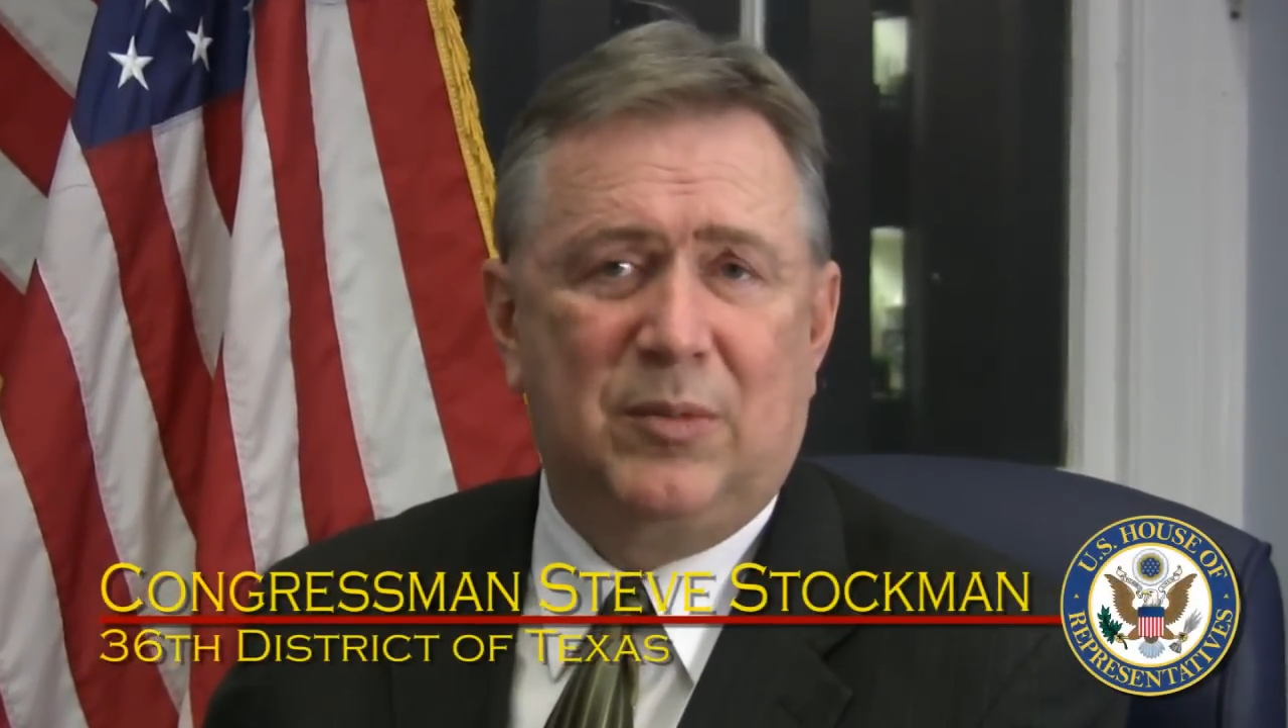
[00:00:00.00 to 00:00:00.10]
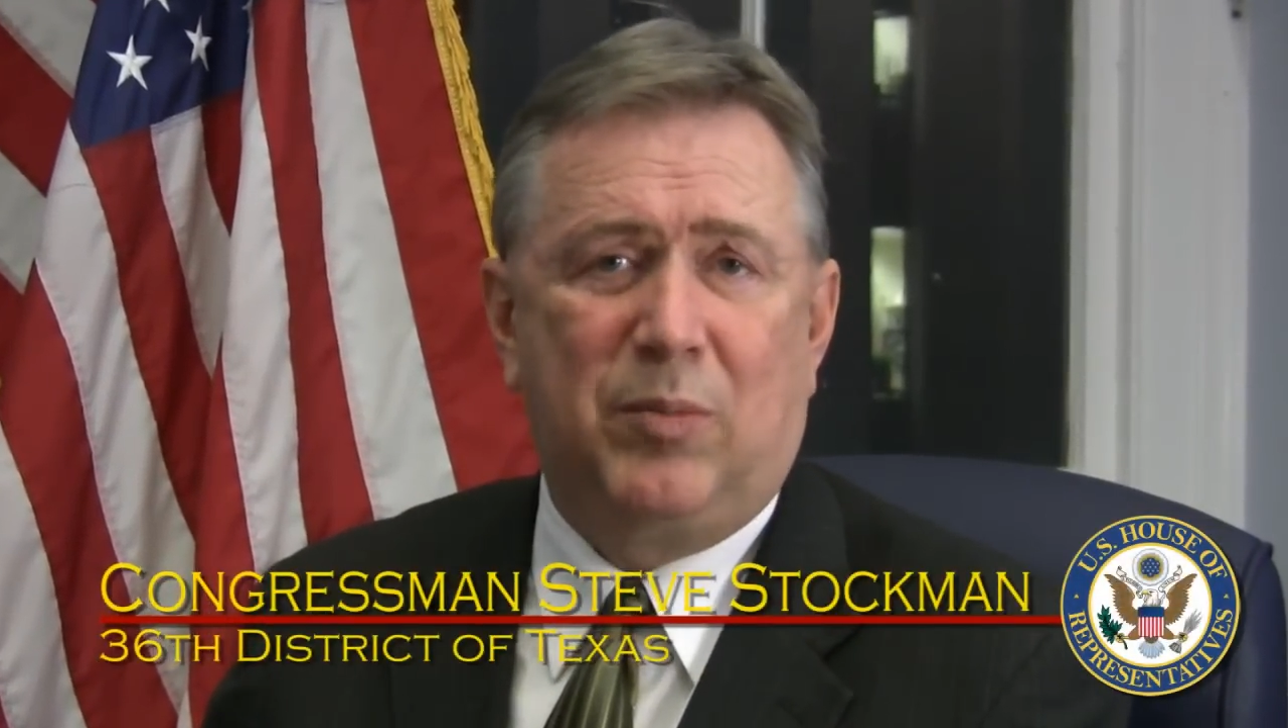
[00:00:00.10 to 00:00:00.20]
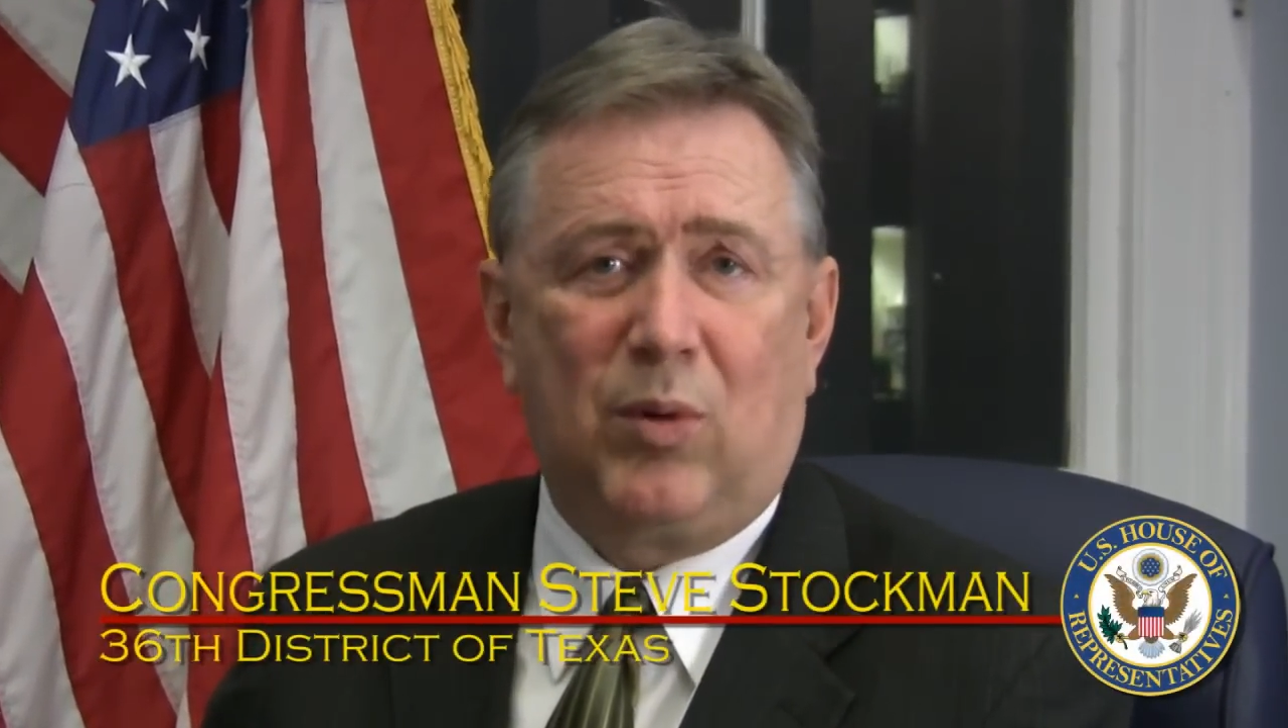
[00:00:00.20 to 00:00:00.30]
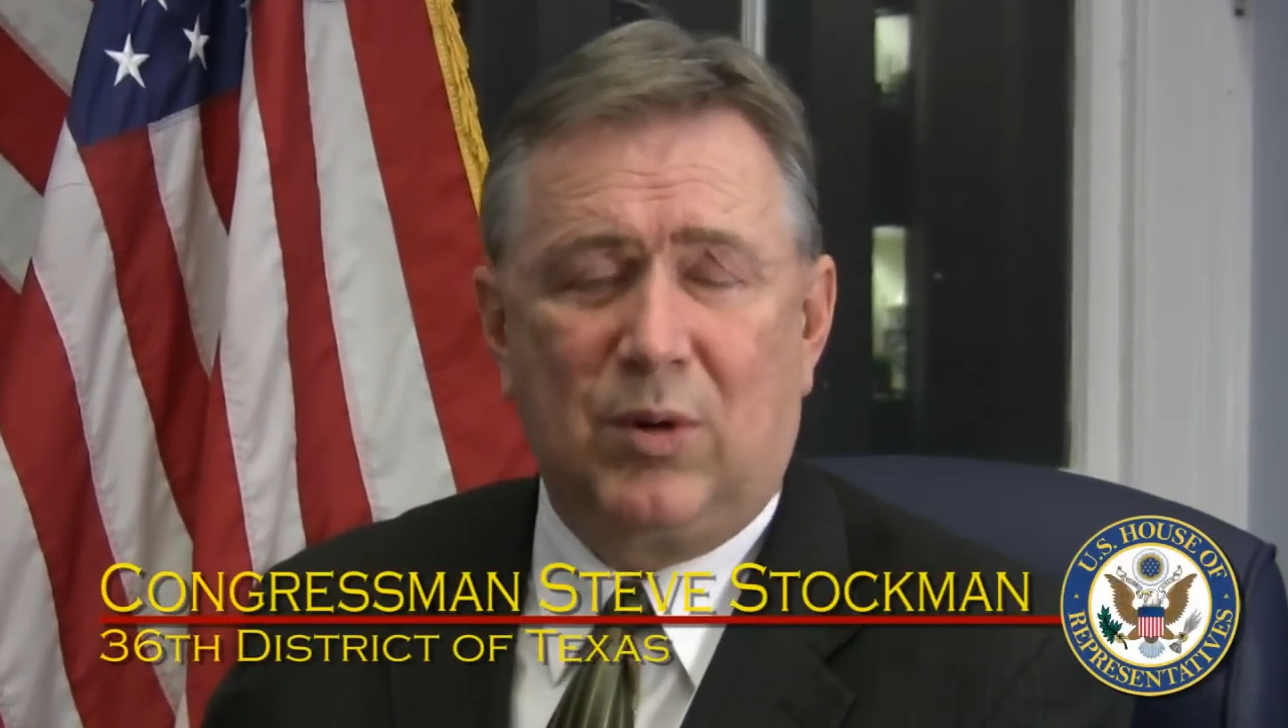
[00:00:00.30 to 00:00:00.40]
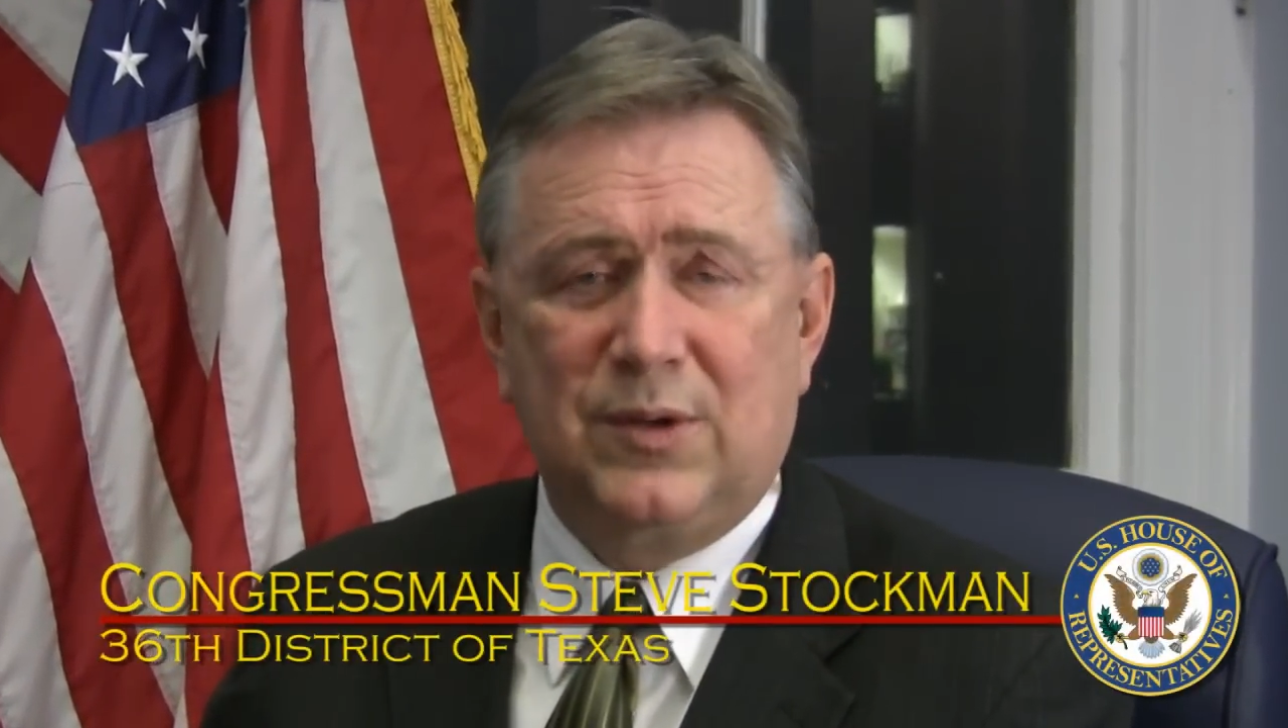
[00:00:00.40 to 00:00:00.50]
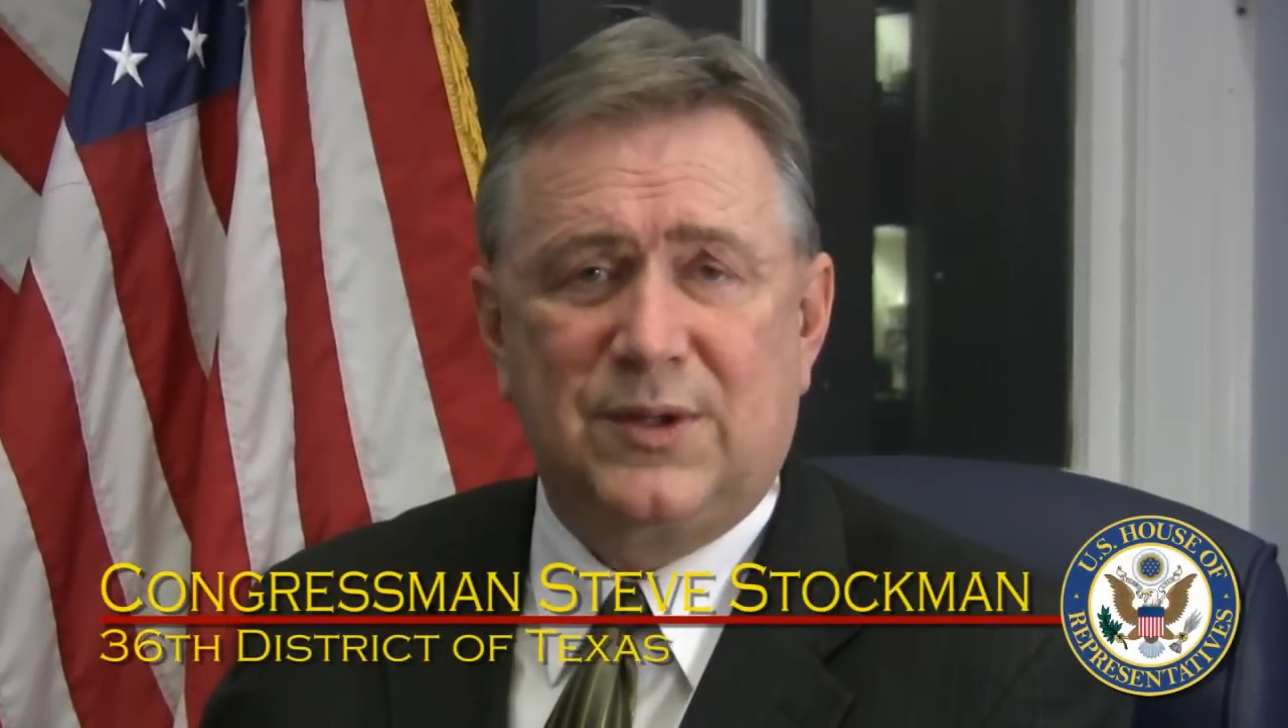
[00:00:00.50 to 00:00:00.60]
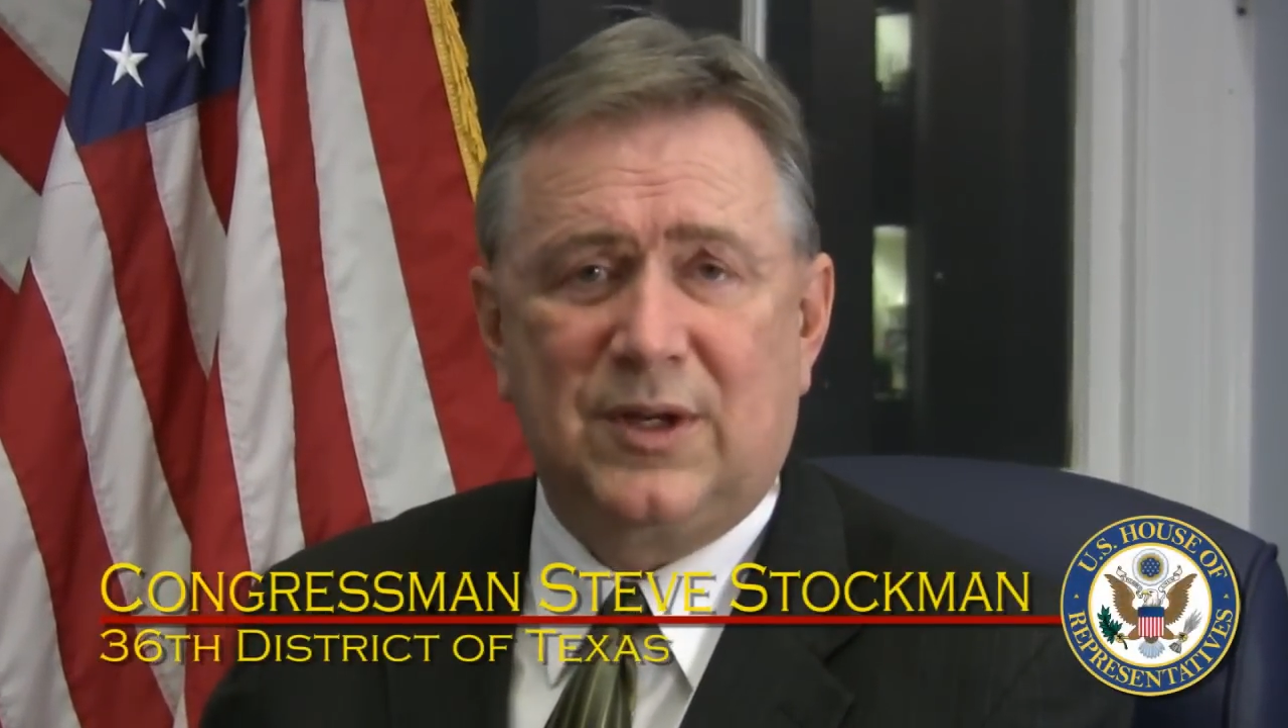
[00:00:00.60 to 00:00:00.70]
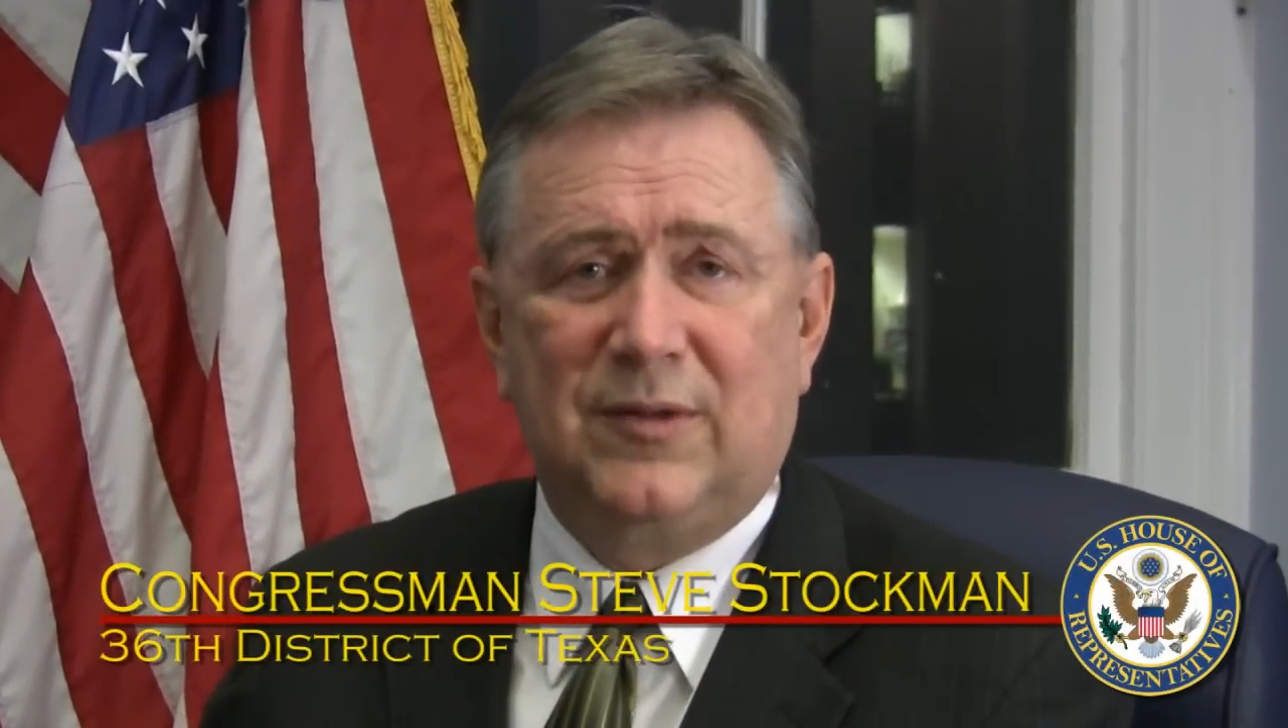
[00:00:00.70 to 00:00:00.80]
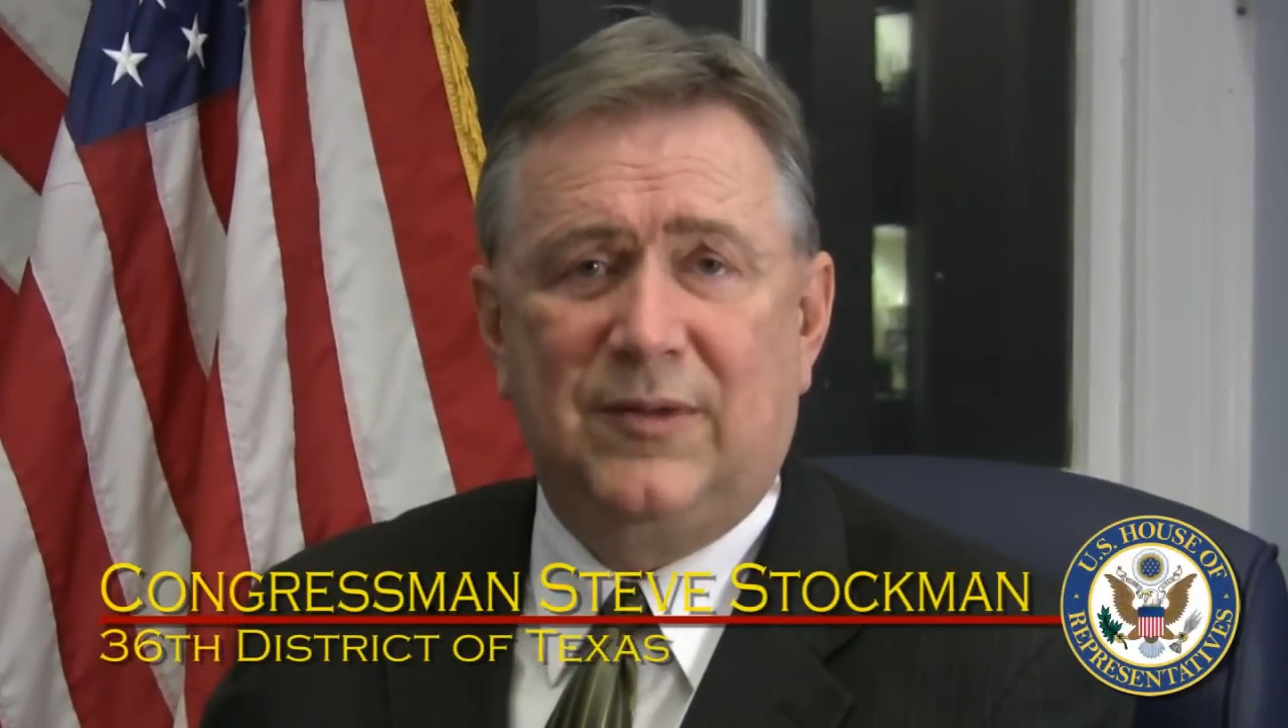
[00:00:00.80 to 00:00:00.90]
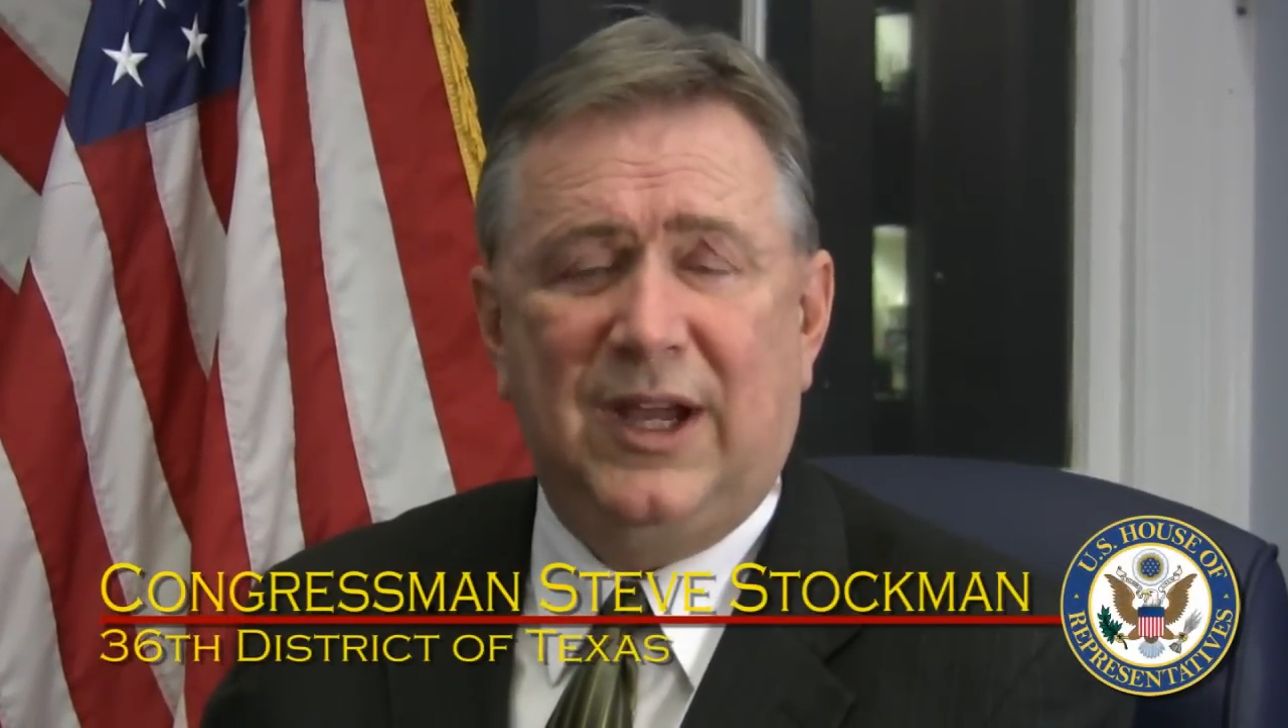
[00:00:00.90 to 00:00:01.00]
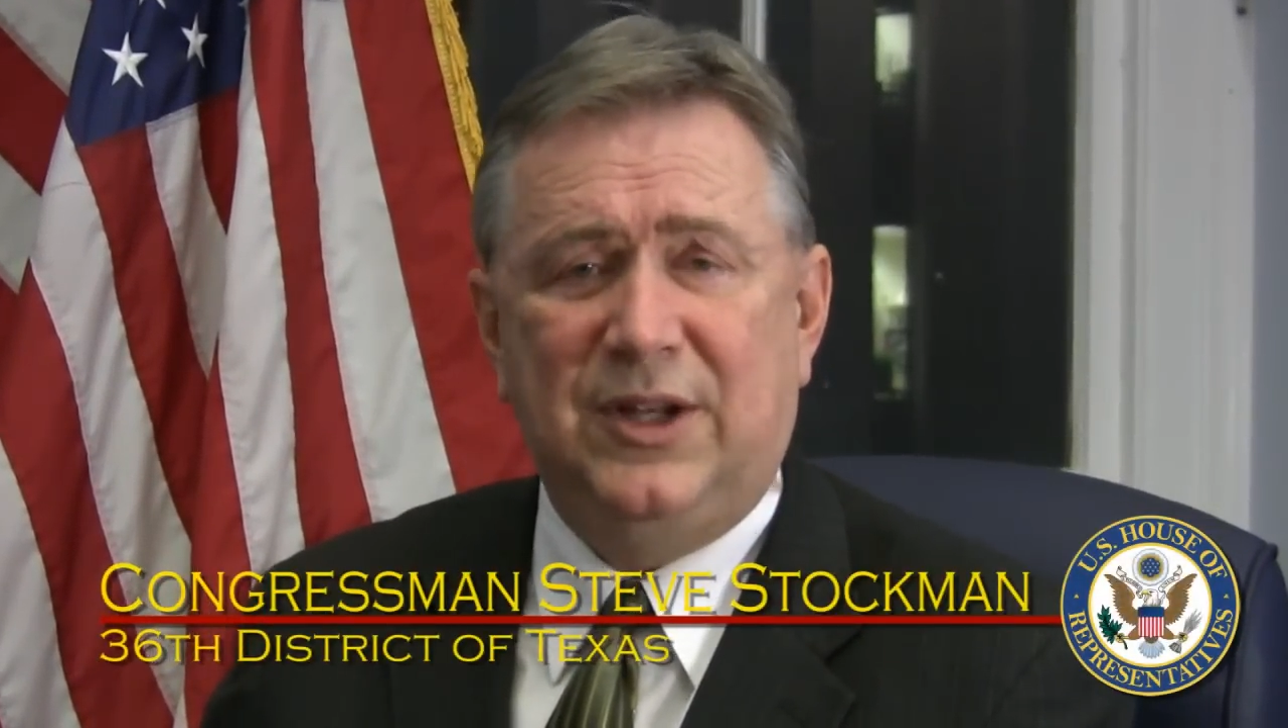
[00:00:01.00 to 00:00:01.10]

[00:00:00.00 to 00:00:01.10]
importance of